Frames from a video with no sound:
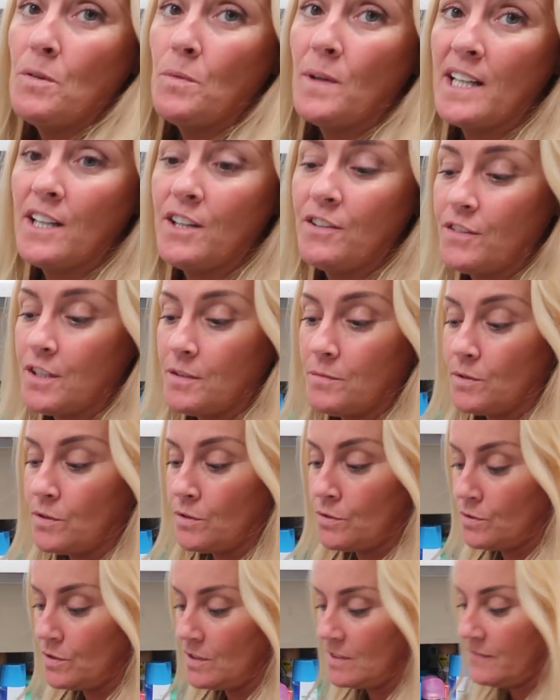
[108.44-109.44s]
my way through
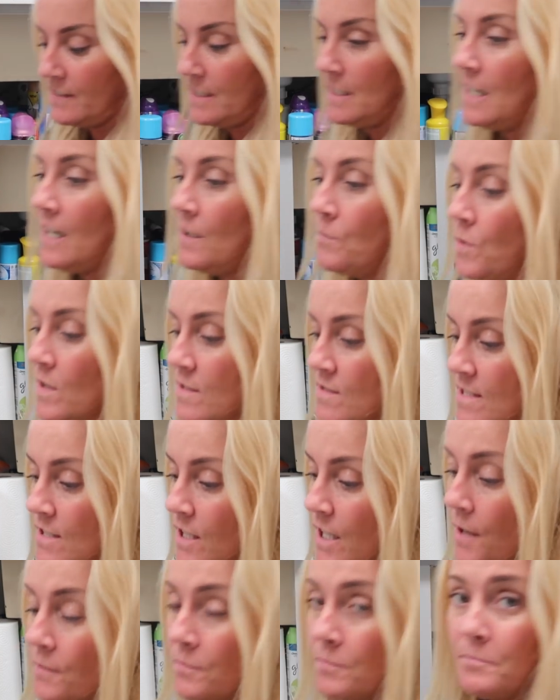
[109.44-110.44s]
all of it. What's
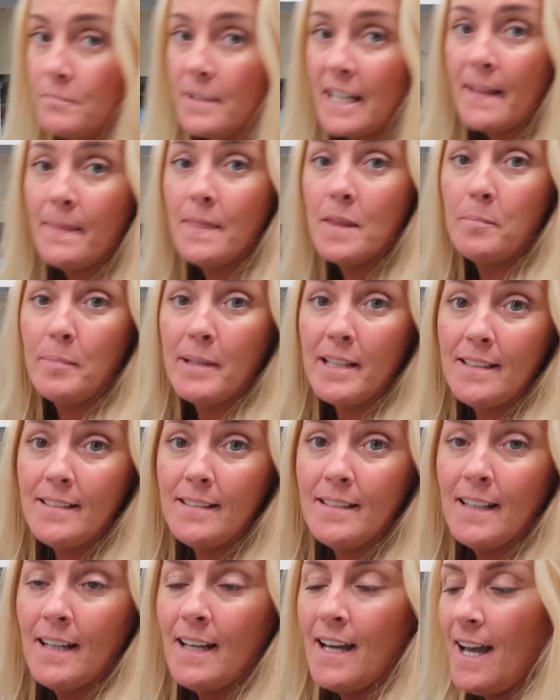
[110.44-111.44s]
going in the
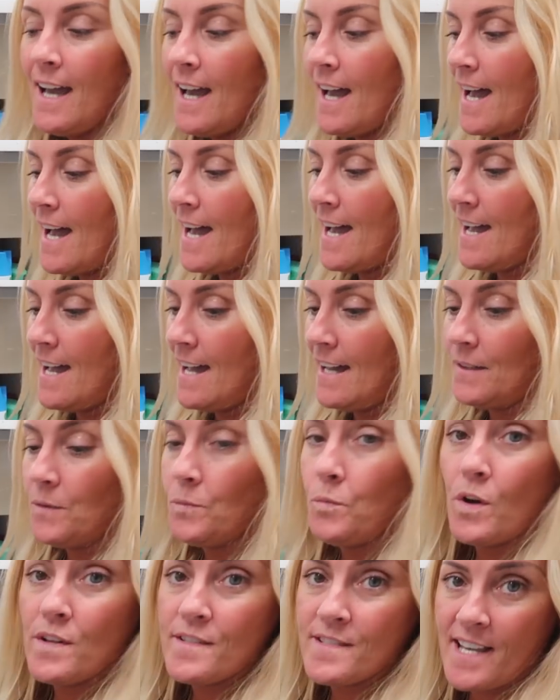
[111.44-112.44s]
bin and
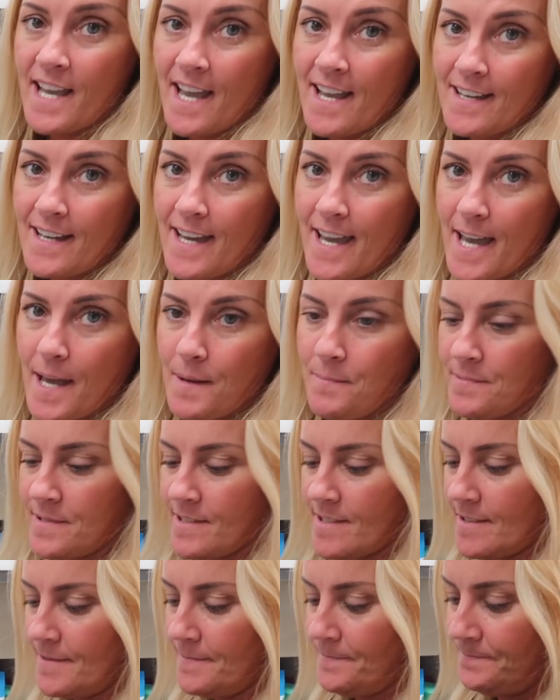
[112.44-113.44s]
what's getting kept.
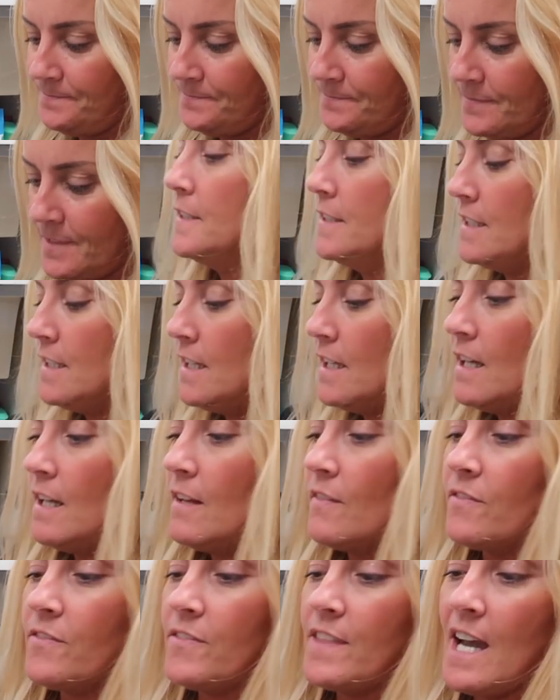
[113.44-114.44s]

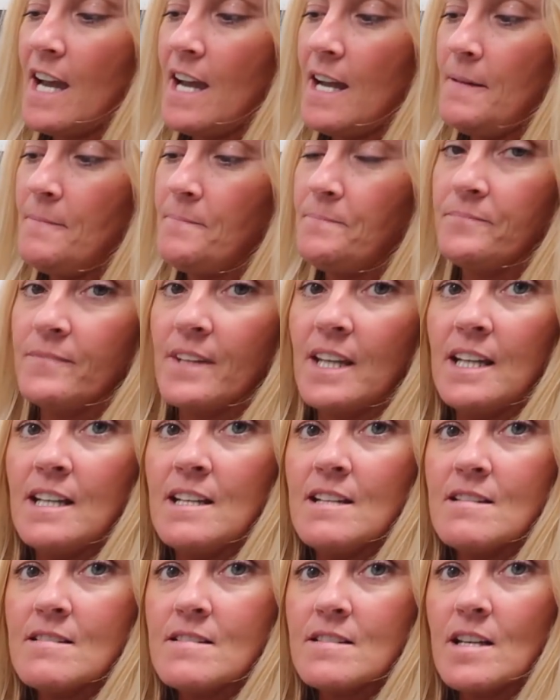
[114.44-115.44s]
That
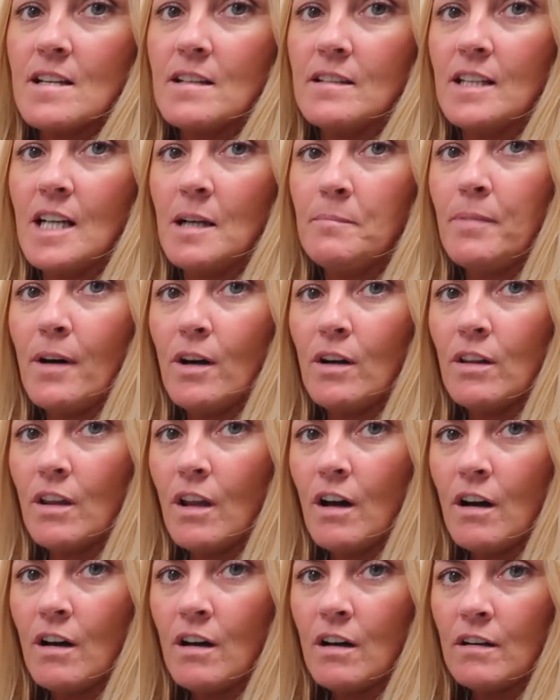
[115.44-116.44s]
is a
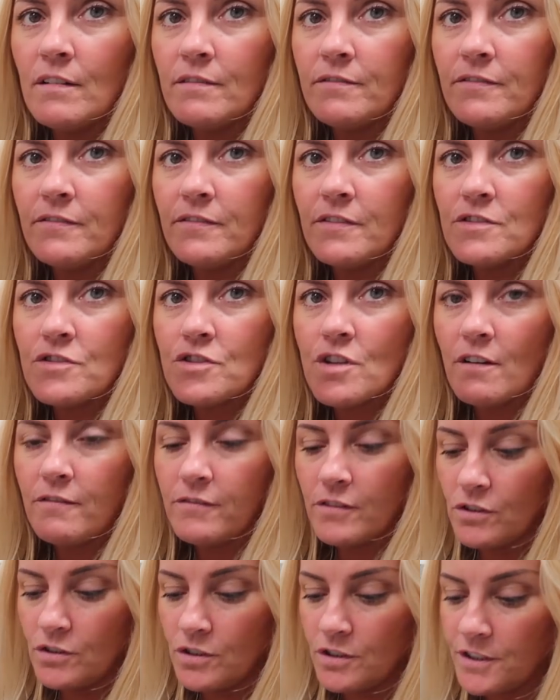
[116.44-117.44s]
bottle of
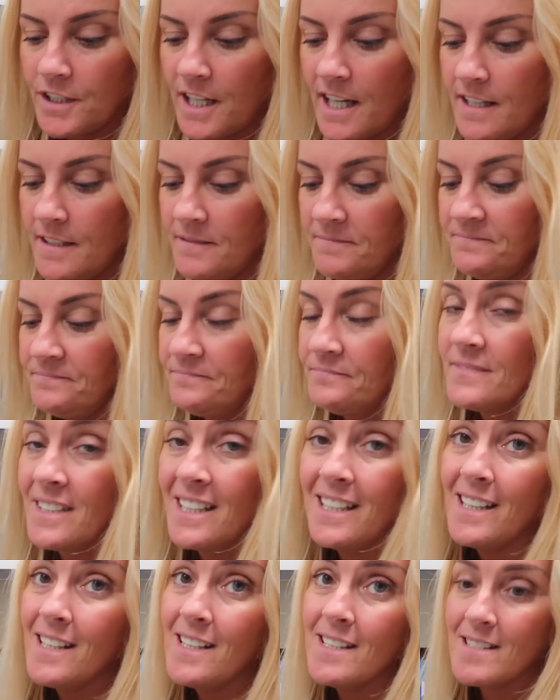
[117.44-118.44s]
Zoflora.
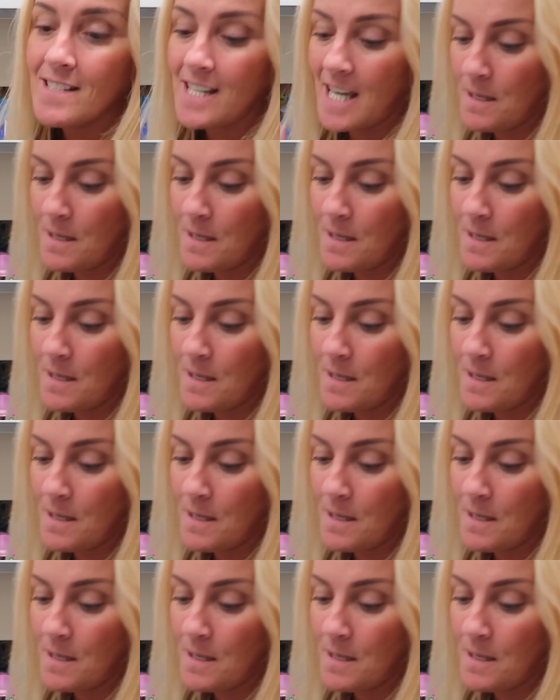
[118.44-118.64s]
It's